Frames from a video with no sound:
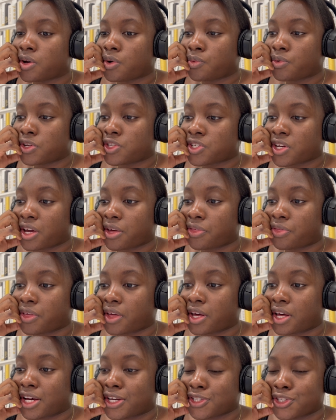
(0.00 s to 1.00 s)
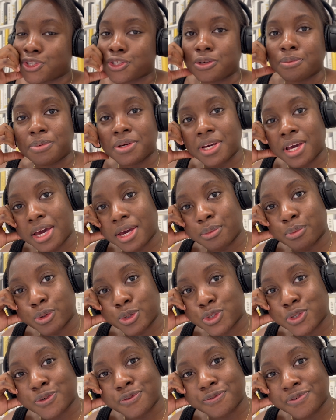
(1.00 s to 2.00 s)
which I think I should be able
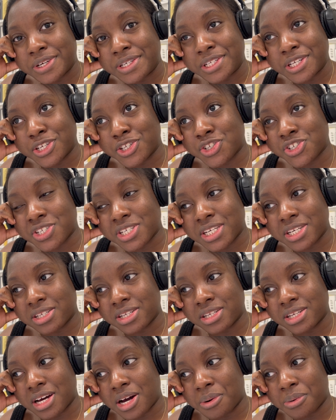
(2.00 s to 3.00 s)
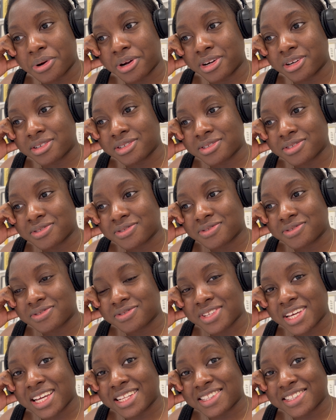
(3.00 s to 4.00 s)
to finish in an hour.
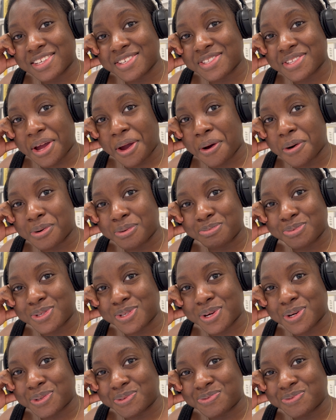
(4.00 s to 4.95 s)
At least I hope so.